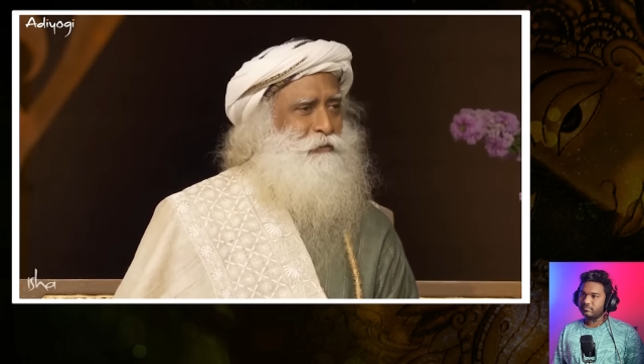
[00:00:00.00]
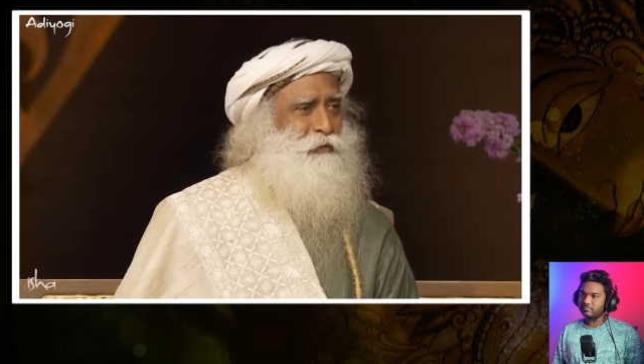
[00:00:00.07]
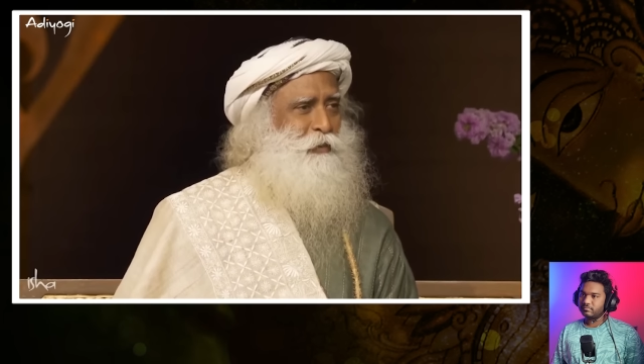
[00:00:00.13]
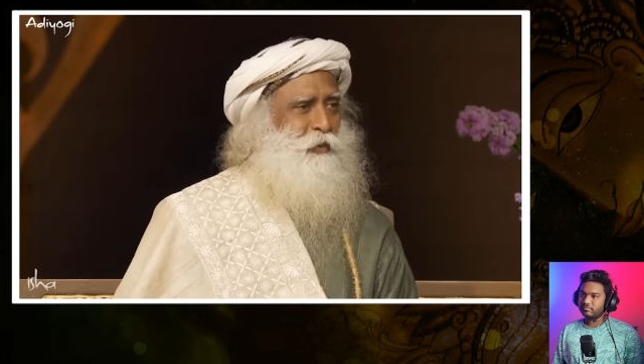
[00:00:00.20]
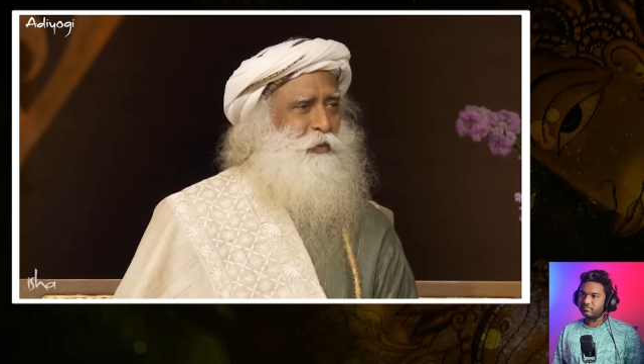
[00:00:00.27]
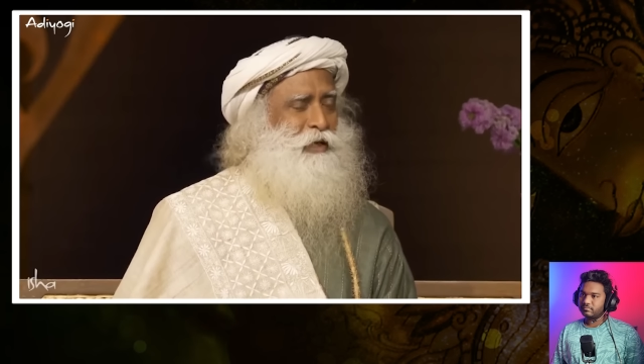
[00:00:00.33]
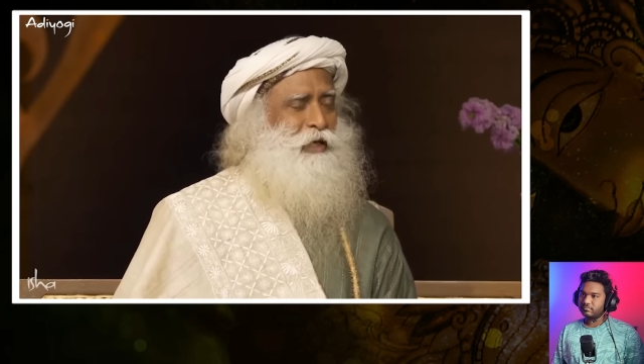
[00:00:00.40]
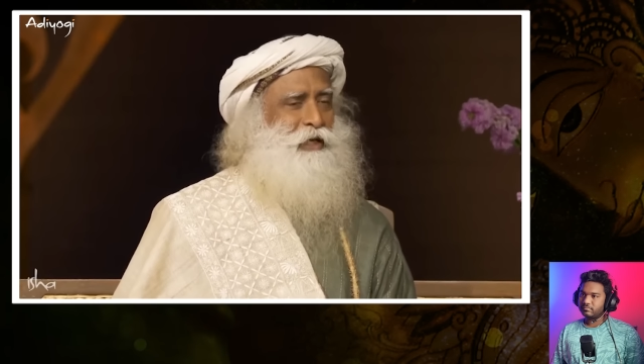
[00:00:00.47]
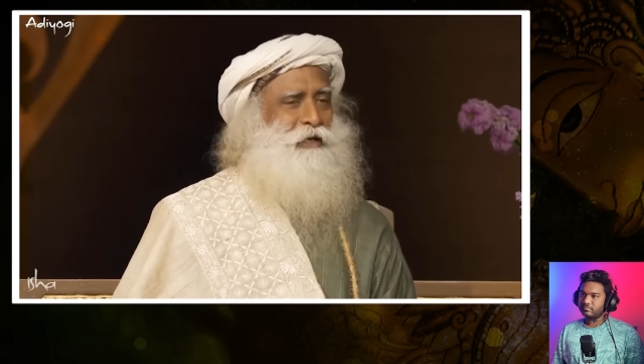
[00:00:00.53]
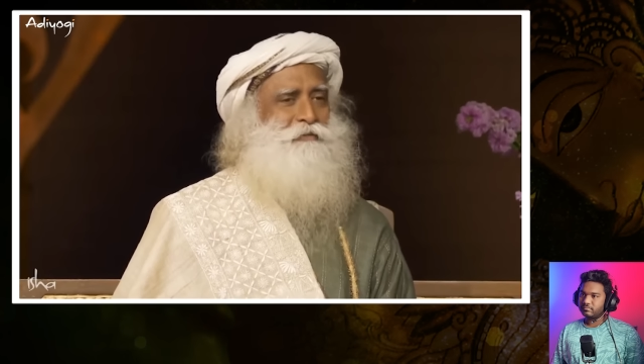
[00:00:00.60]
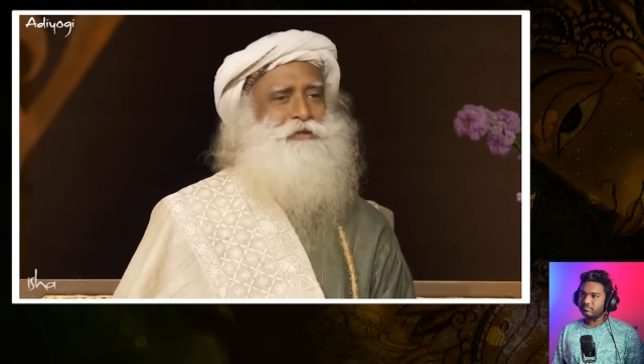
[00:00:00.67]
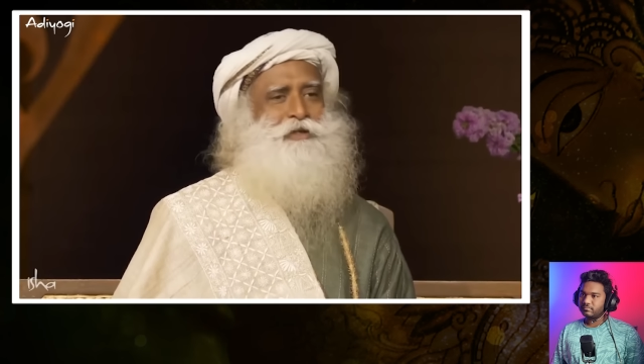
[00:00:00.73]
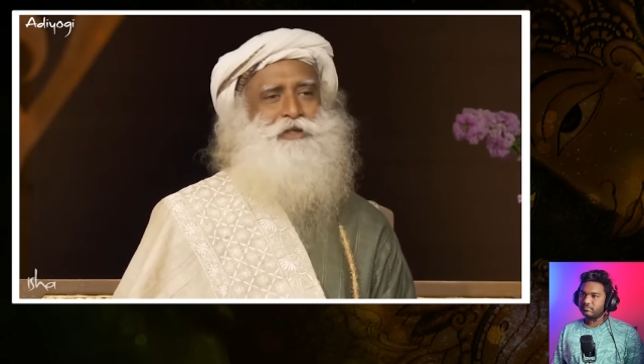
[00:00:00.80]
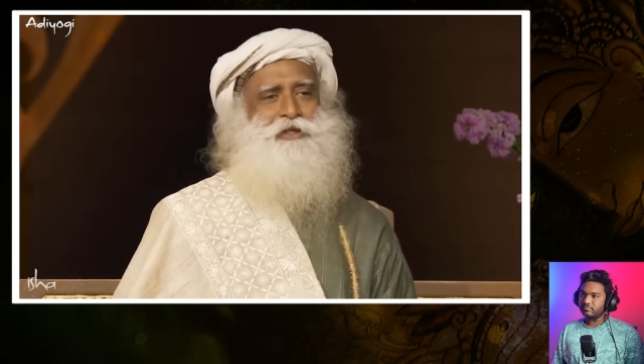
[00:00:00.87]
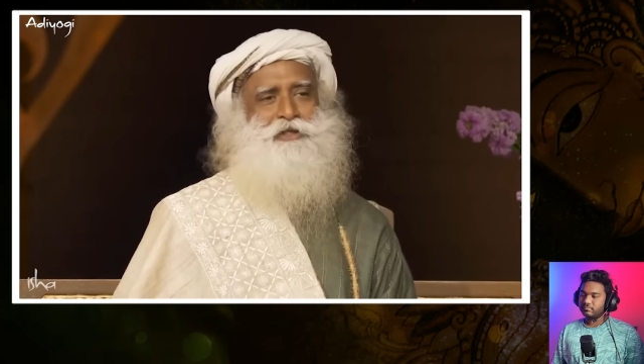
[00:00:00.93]
in what kind
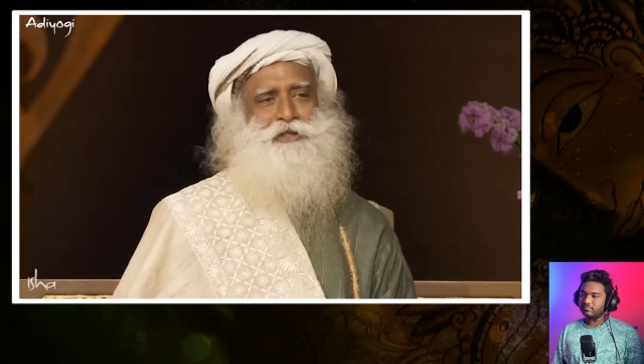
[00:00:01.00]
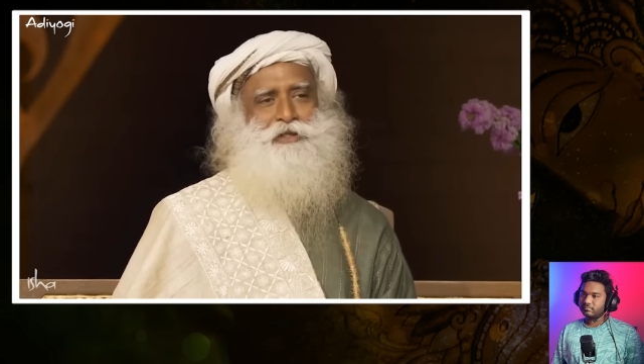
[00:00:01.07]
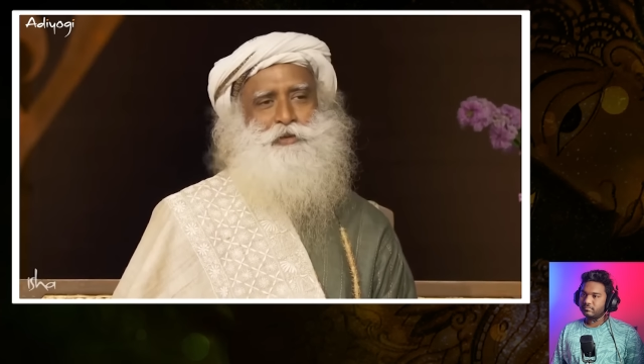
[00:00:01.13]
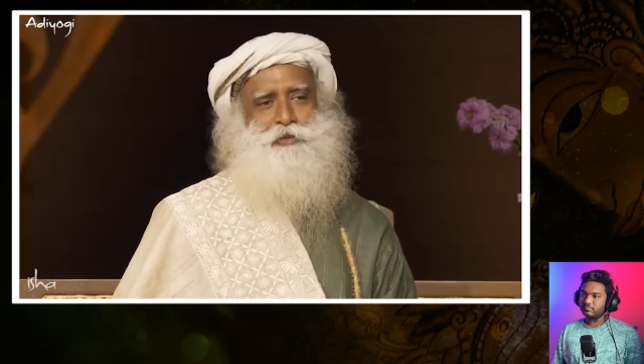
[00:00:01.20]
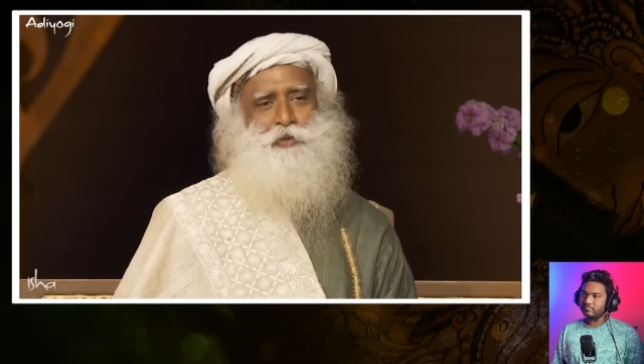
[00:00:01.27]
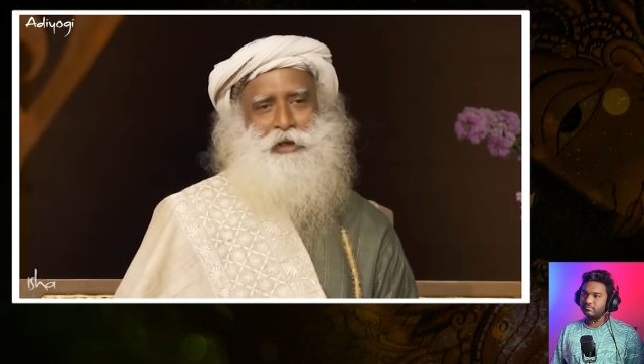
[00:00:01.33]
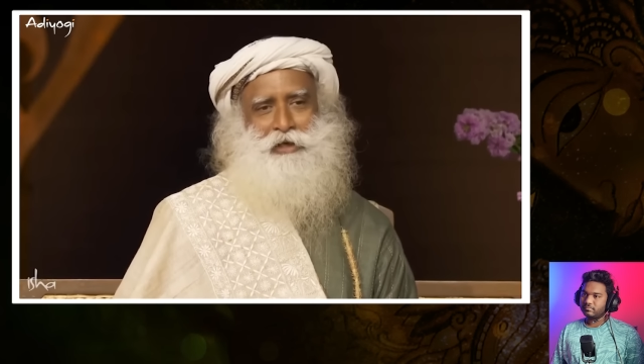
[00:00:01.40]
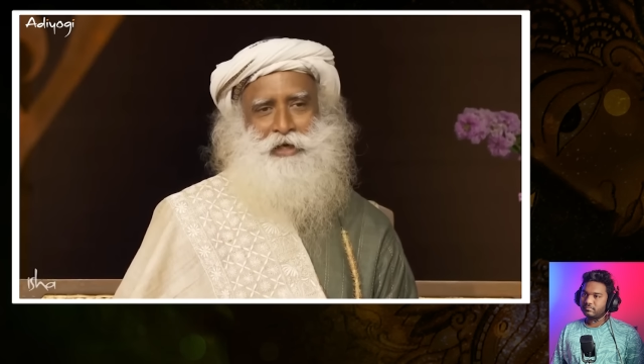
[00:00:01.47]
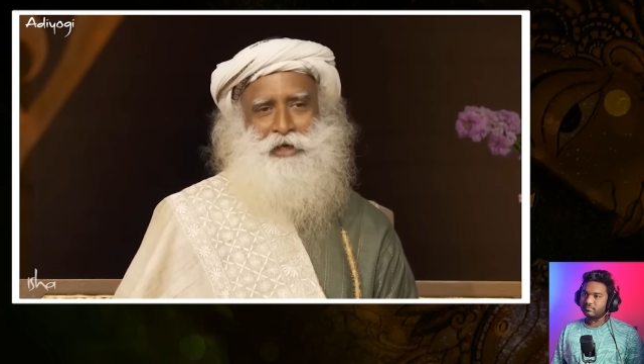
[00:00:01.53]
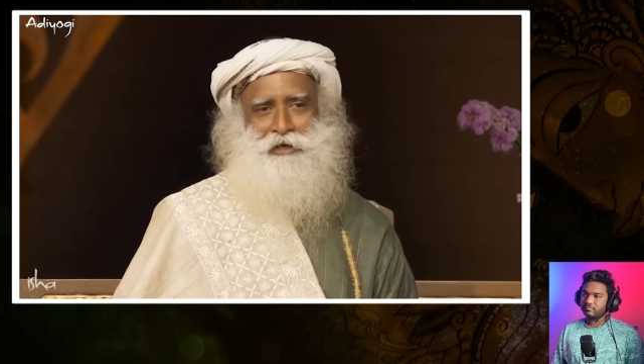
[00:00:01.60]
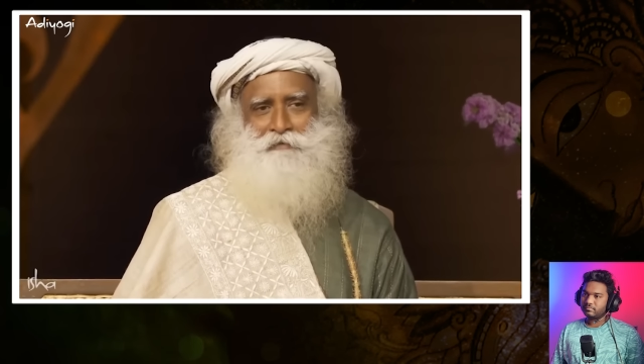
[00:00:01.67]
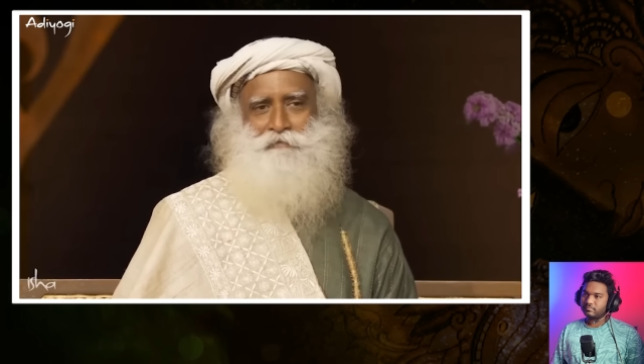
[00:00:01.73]
of condition, what kind